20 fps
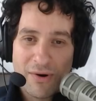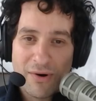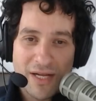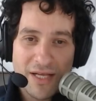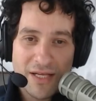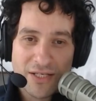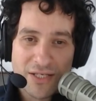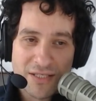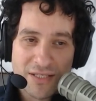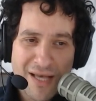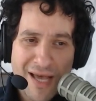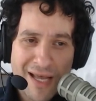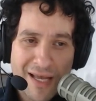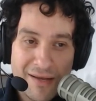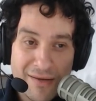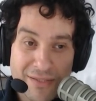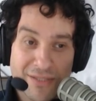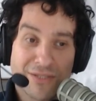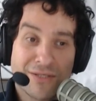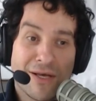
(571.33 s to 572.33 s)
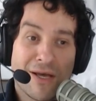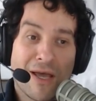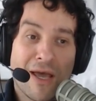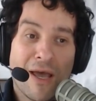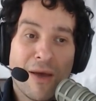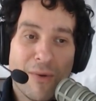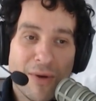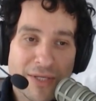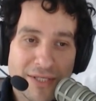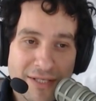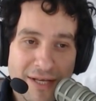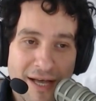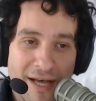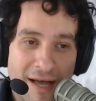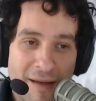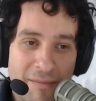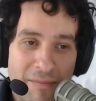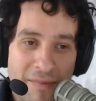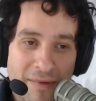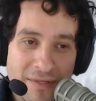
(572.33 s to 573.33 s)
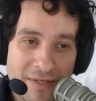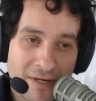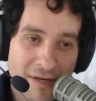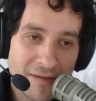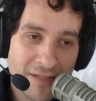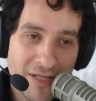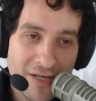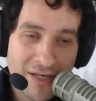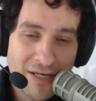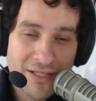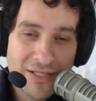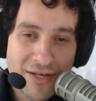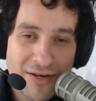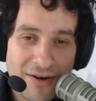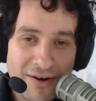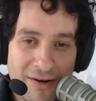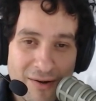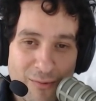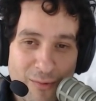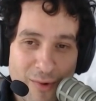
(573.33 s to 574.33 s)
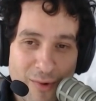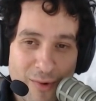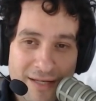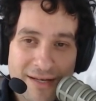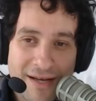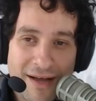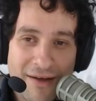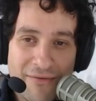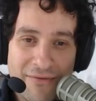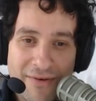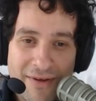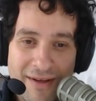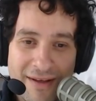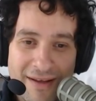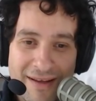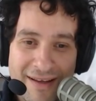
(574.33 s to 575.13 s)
or did he just he was just like, "Hey, what's up?" Took a turd and walked off.